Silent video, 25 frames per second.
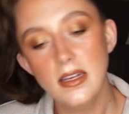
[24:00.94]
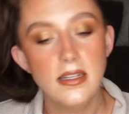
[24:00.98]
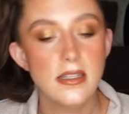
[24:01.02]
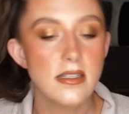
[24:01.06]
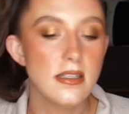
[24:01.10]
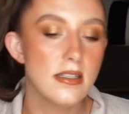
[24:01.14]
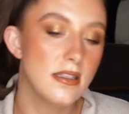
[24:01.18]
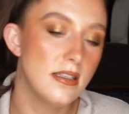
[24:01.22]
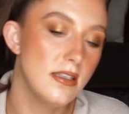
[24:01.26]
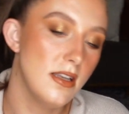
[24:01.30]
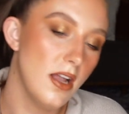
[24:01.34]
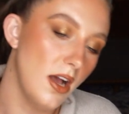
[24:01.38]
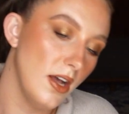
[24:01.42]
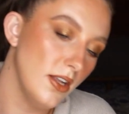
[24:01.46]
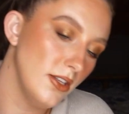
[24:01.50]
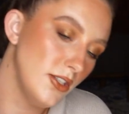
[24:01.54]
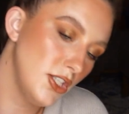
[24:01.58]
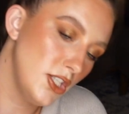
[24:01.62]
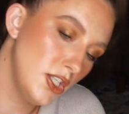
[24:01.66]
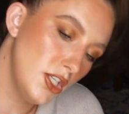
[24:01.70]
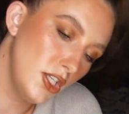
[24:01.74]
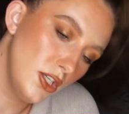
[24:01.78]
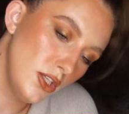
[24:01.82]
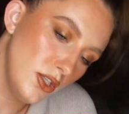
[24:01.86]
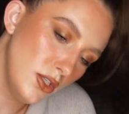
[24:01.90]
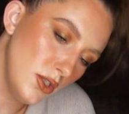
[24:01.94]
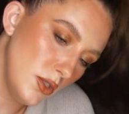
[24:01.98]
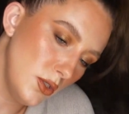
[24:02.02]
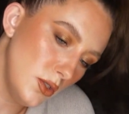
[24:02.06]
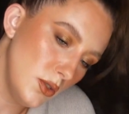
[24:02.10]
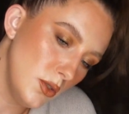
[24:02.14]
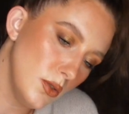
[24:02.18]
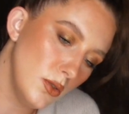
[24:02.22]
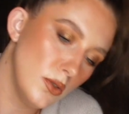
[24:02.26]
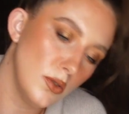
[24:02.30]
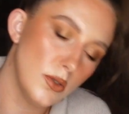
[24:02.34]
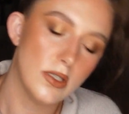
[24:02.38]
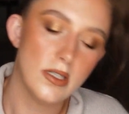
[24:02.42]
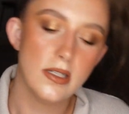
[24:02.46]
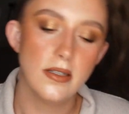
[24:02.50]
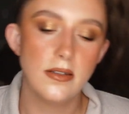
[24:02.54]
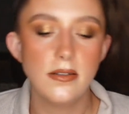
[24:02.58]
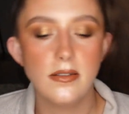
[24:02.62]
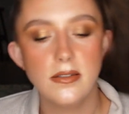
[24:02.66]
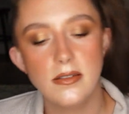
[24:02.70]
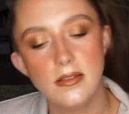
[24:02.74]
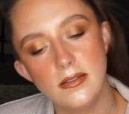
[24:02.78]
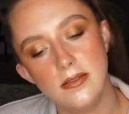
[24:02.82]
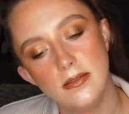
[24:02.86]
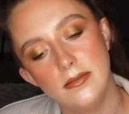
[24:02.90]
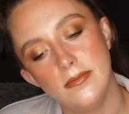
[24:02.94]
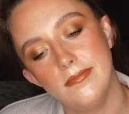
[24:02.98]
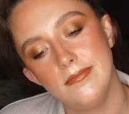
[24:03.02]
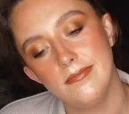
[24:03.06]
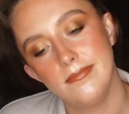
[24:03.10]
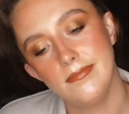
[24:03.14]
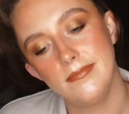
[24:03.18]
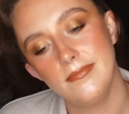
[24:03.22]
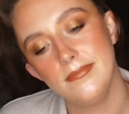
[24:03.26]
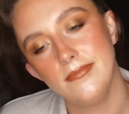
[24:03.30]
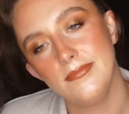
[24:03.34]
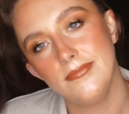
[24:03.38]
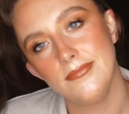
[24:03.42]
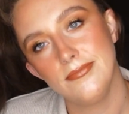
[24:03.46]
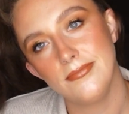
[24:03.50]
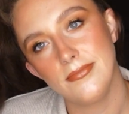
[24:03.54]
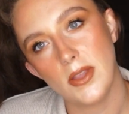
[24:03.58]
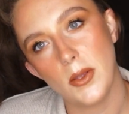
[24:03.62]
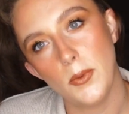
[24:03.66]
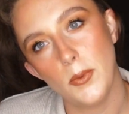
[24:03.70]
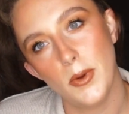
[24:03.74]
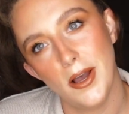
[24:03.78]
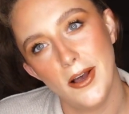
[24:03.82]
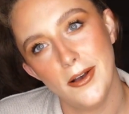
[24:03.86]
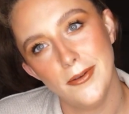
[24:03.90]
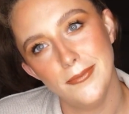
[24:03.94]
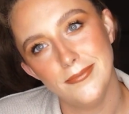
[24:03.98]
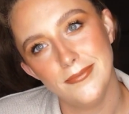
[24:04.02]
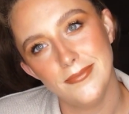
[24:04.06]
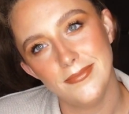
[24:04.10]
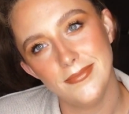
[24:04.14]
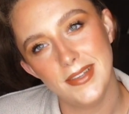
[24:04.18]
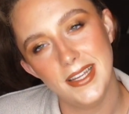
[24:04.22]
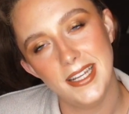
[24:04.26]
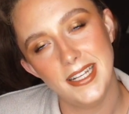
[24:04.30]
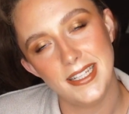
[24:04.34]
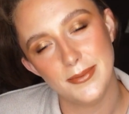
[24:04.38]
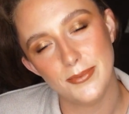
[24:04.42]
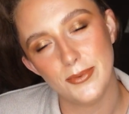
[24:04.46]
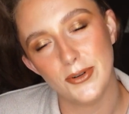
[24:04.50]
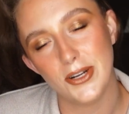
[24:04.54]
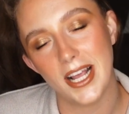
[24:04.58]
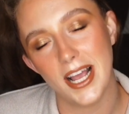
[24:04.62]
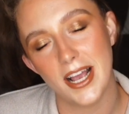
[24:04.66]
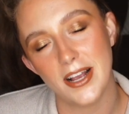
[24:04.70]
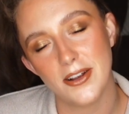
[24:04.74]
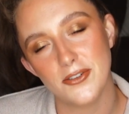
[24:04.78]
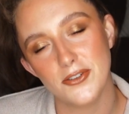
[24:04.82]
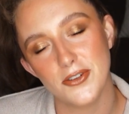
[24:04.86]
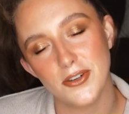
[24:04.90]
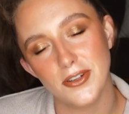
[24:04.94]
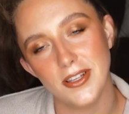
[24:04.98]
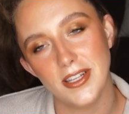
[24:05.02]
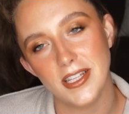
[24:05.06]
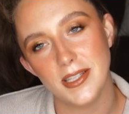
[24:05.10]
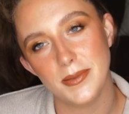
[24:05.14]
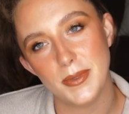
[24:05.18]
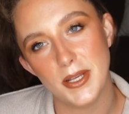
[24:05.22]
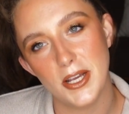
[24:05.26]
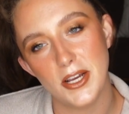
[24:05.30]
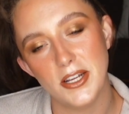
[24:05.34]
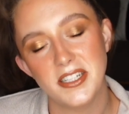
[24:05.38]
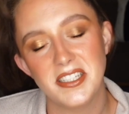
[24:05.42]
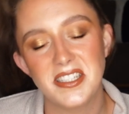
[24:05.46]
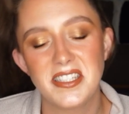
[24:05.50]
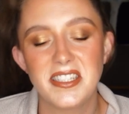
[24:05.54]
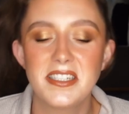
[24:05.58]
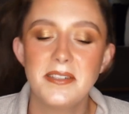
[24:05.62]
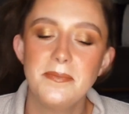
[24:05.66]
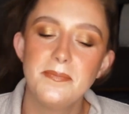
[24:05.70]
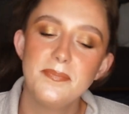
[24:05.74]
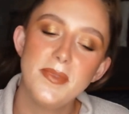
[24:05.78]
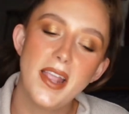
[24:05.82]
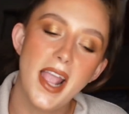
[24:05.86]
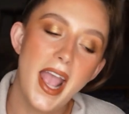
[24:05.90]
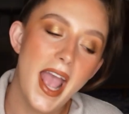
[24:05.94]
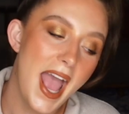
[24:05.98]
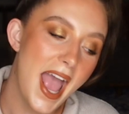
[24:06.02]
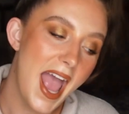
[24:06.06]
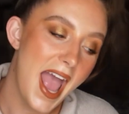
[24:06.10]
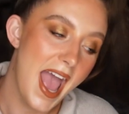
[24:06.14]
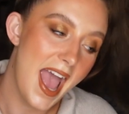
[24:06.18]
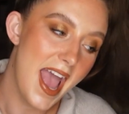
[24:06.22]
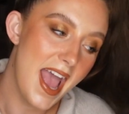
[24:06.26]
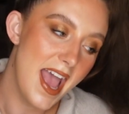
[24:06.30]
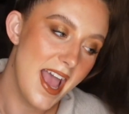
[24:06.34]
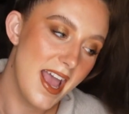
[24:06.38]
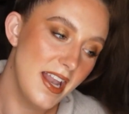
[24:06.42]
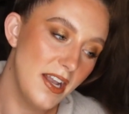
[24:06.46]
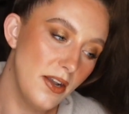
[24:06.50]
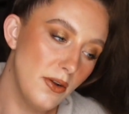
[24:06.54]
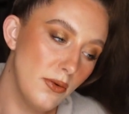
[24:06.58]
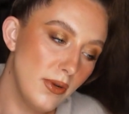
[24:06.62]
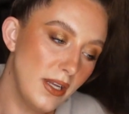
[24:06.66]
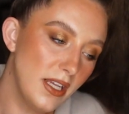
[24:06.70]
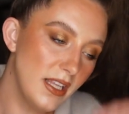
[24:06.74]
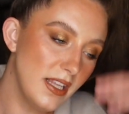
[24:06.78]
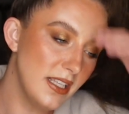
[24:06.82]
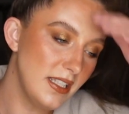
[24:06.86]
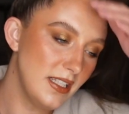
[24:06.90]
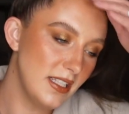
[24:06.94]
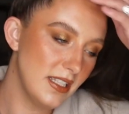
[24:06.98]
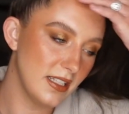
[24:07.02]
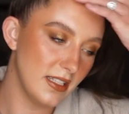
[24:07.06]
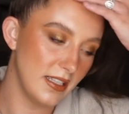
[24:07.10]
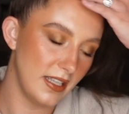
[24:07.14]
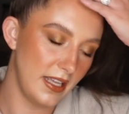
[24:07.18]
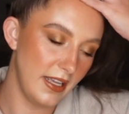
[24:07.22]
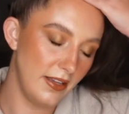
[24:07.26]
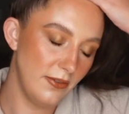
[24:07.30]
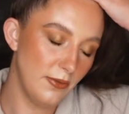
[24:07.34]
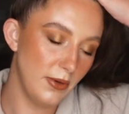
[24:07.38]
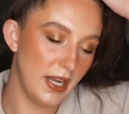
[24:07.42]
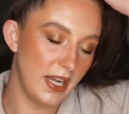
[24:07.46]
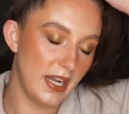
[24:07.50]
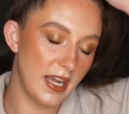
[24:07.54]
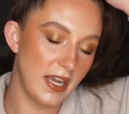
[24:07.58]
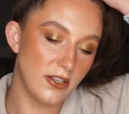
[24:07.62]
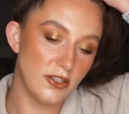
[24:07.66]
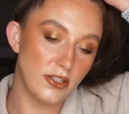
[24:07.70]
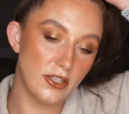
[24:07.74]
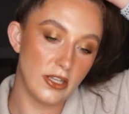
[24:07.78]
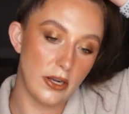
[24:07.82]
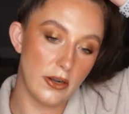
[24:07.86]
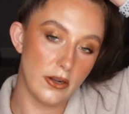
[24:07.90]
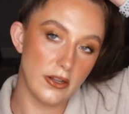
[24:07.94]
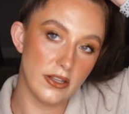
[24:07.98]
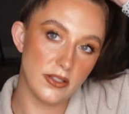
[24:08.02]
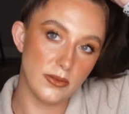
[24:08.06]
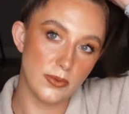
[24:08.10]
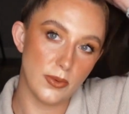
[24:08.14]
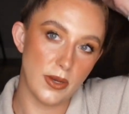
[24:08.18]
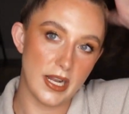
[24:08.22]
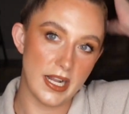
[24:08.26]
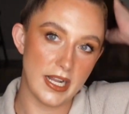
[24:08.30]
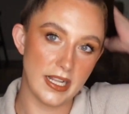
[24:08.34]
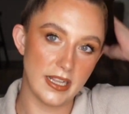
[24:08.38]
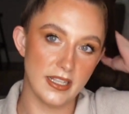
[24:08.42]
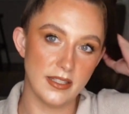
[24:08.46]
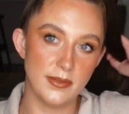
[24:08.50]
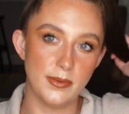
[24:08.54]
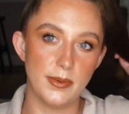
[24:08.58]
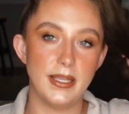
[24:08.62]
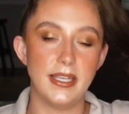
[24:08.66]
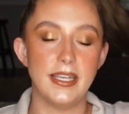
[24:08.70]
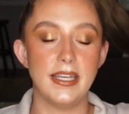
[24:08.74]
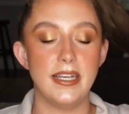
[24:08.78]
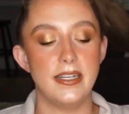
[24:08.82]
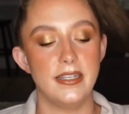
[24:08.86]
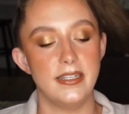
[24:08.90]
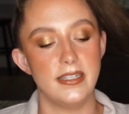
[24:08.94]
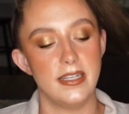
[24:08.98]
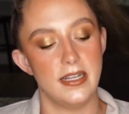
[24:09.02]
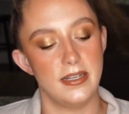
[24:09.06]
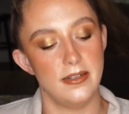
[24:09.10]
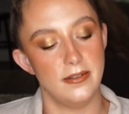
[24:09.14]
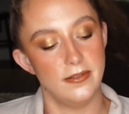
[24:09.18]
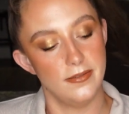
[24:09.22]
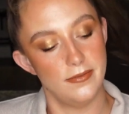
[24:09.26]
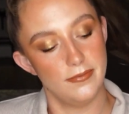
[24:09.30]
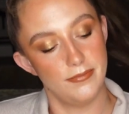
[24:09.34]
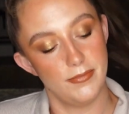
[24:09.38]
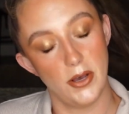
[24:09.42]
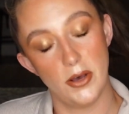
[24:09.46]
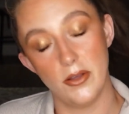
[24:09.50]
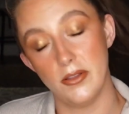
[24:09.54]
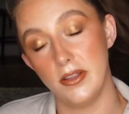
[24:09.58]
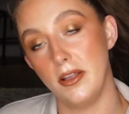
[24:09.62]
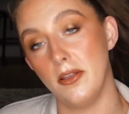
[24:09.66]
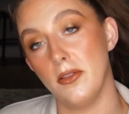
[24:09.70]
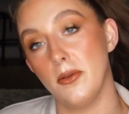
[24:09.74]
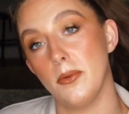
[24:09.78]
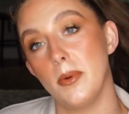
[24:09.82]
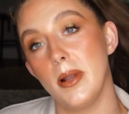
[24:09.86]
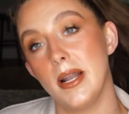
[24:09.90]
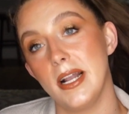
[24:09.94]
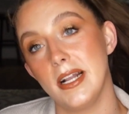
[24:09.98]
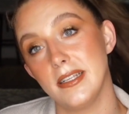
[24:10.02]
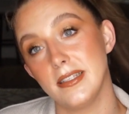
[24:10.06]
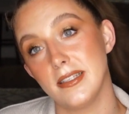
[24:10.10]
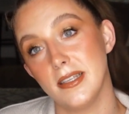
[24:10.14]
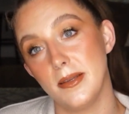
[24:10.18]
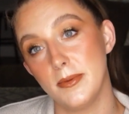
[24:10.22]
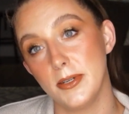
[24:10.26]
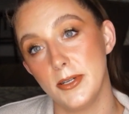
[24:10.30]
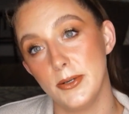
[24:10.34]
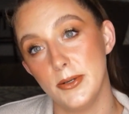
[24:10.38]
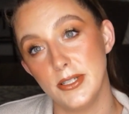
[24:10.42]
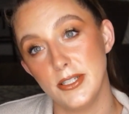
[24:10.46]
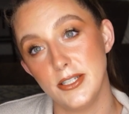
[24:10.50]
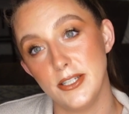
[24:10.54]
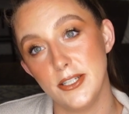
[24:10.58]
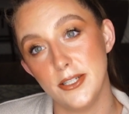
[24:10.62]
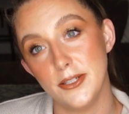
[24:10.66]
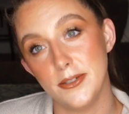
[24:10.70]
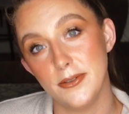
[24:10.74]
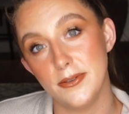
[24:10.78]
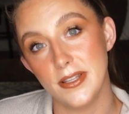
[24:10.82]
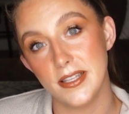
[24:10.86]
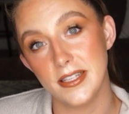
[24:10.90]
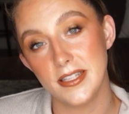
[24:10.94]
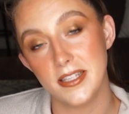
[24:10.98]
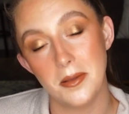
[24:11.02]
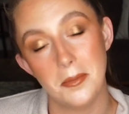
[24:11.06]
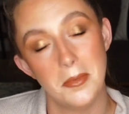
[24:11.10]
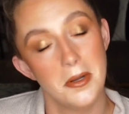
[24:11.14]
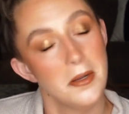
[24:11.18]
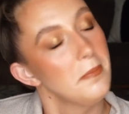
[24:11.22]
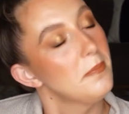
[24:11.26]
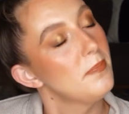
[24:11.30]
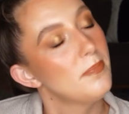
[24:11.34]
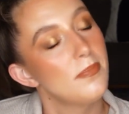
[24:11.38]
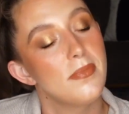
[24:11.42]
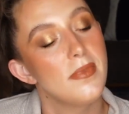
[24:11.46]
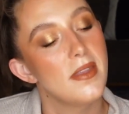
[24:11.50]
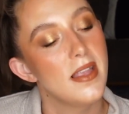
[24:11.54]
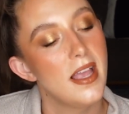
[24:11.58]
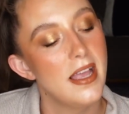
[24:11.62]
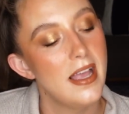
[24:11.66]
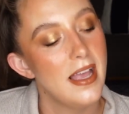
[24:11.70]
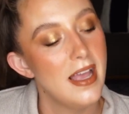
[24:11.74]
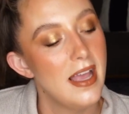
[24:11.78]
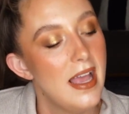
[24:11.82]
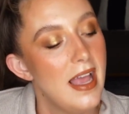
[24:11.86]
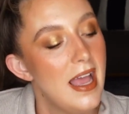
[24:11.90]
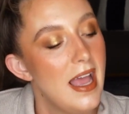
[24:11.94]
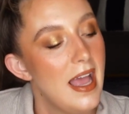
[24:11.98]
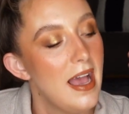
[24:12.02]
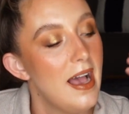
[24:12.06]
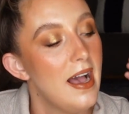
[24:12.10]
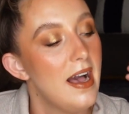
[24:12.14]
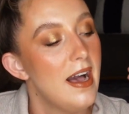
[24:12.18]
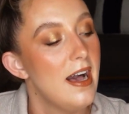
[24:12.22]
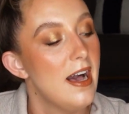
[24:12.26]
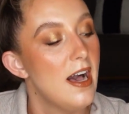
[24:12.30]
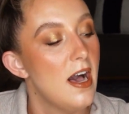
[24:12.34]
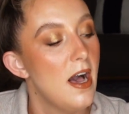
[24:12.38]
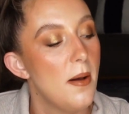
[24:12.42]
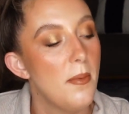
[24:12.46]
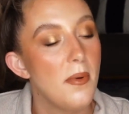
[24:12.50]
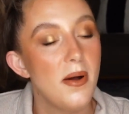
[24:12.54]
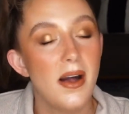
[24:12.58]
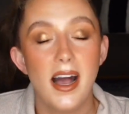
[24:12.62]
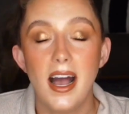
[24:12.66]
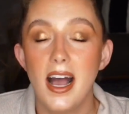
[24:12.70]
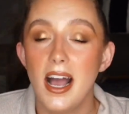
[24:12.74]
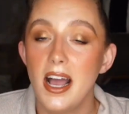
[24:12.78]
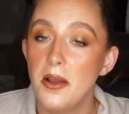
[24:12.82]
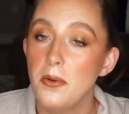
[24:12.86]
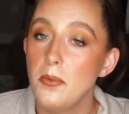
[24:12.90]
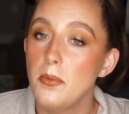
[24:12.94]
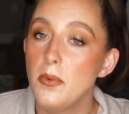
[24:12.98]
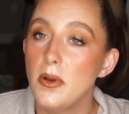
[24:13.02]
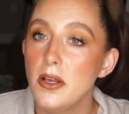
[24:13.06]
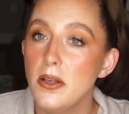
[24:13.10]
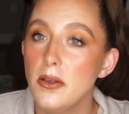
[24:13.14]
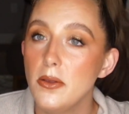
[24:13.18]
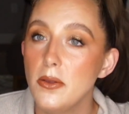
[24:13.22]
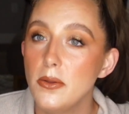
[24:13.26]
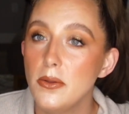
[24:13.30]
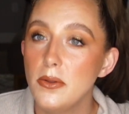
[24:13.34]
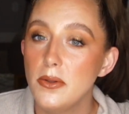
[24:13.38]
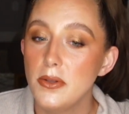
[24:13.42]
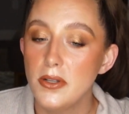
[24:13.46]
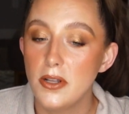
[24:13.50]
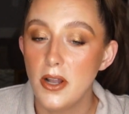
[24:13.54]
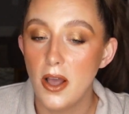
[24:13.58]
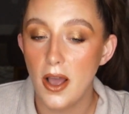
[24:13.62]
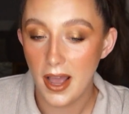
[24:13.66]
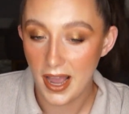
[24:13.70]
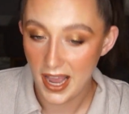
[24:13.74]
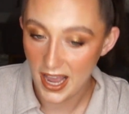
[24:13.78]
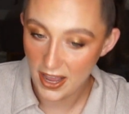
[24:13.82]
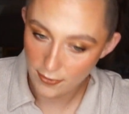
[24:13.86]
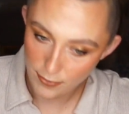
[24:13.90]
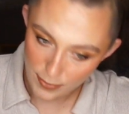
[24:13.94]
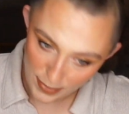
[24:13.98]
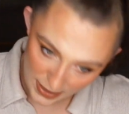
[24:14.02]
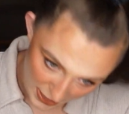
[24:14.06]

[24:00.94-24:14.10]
It's not too, well, it's pretty extra, let's be honest. And realistically, when I actually go to this wedding this weekend and all the other weddings I'm going to this summer, I will not have my